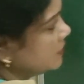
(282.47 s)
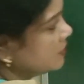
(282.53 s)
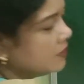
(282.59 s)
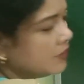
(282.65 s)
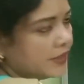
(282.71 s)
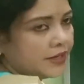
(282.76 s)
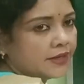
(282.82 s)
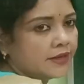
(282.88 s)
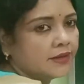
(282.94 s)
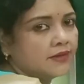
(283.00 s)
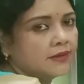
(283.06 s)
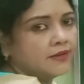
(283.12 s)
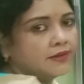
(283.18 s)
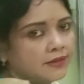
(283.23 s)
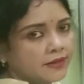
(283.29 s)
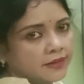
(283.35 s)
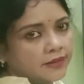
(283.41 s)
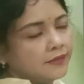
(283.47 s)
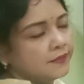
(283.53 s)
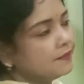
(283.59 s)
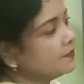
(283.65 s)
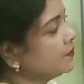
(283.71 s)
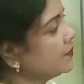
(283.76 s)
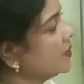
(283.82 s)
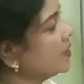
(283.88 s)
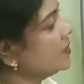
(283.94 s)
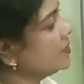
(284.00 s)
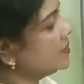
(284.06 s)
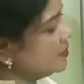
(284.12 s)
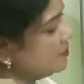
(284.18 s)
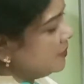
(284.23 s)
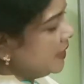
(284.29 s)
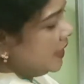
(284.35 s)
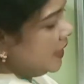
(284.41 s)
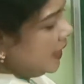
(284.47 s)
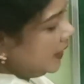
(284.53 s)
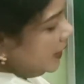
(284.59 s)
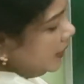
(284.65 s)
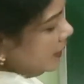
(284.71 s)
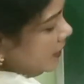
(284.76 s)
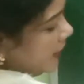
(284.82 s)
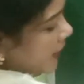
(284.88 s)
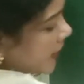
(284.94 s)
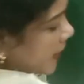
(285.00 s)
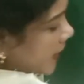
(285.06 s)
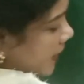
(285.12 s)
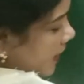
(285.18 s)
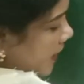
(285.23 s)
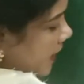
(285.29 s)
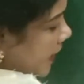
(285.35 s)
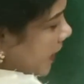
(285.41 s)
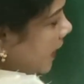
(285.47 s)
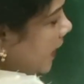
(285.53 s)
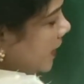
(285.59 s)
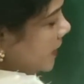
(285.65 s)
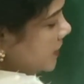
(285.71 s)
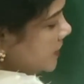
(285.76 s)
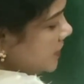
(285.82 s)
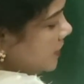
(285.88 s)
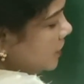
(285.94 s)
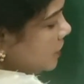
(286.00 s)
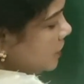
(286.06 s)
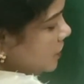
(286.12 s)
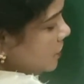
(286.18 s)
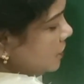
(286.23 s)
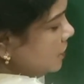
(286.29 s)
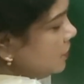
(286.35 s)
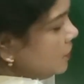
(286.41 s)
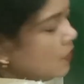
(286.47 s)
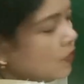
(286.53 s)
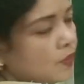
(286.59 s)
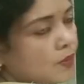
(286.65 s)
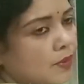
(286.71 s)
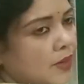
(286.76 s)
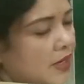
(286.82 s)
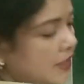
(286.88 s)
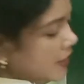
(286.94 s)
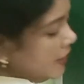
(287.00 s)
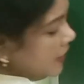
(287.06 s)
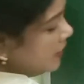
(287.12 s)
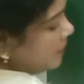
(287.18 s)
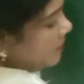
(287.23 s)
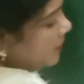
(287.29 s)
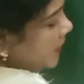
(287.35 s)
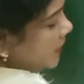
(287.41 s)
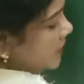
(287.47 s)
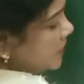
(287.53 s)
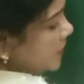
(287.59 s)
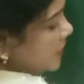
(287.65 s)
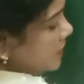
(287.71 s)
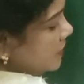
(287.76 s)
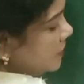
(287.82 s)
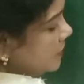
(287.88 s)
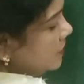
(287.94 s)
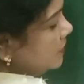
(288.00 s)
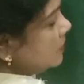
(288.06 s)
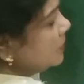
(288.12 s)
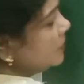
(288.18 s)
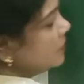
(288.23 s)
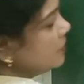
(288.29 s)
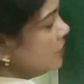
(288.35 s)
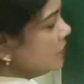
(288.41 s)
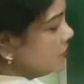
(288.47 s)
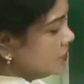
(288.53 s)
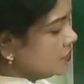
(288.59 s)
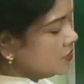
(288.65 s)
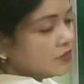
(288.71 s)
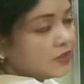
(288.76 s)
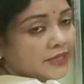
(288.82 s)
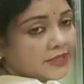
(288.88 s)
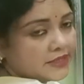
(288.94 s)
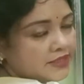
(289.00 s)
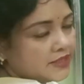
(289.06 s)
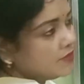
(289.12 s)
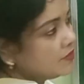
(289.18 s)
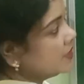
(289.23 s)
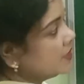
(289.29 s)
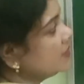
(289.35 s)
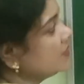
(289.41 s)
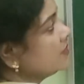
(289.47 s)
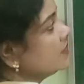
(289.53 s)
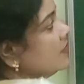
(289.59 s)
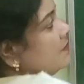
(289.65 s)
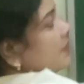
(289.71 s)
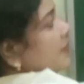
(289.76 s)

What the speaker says: Okay. See, again take A is equal to 1 and B is equal to 0. Let's see what is coming.